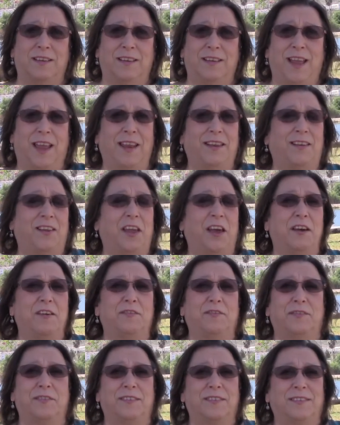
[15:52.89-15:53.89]
And
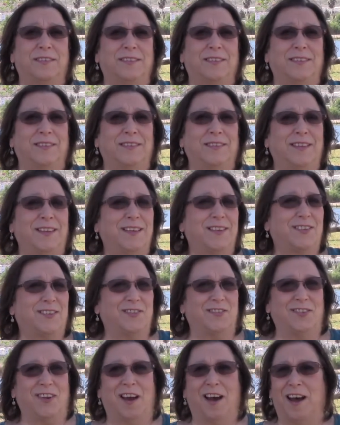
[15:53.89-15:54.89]
love is
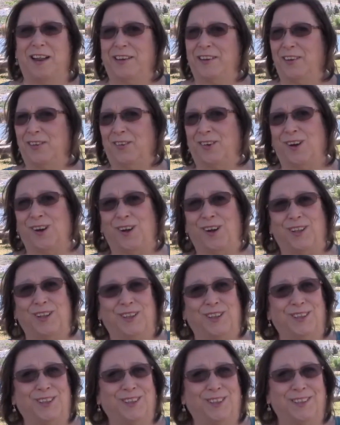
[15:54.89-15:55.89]
not at all.
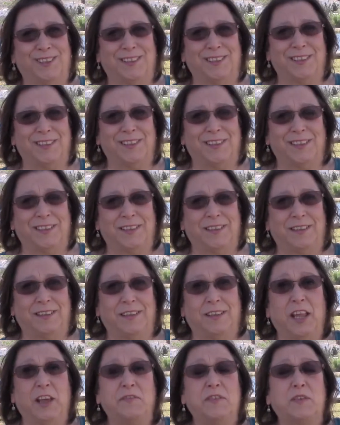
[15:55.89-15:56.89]

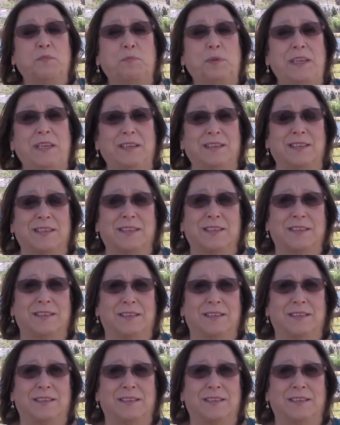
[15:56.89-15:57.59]
Love is peace.